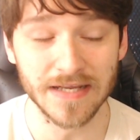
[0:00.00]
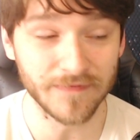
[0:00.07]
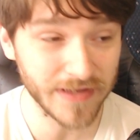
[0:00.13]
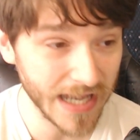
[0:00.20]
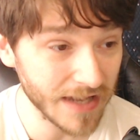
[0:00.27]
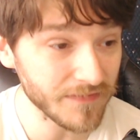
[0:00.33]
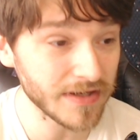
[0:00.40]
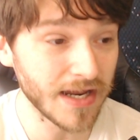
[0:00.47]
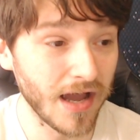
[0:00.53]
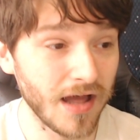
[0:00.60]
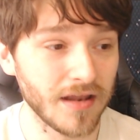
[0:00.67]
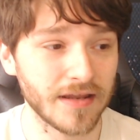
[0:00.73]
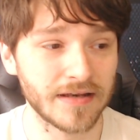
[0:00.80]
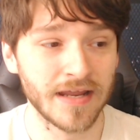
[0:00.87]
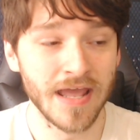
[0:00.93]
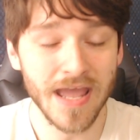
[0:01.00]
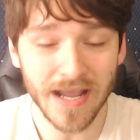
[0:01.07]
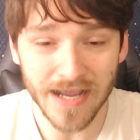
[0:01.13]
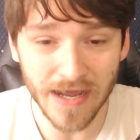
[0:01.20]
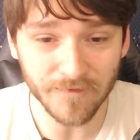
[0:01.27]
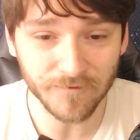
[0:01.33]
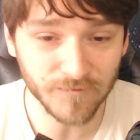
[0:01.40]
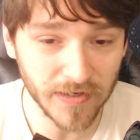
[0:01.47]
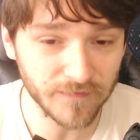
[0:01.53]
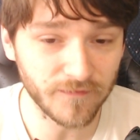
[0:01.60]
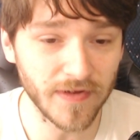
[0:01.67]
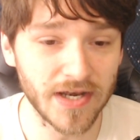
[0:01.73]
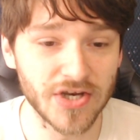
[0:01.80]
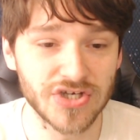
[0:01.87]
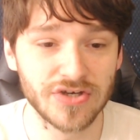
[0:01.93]
If Kevin Holland got fucking
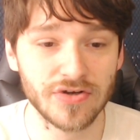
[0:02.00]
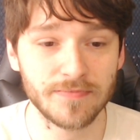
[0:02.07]
finished,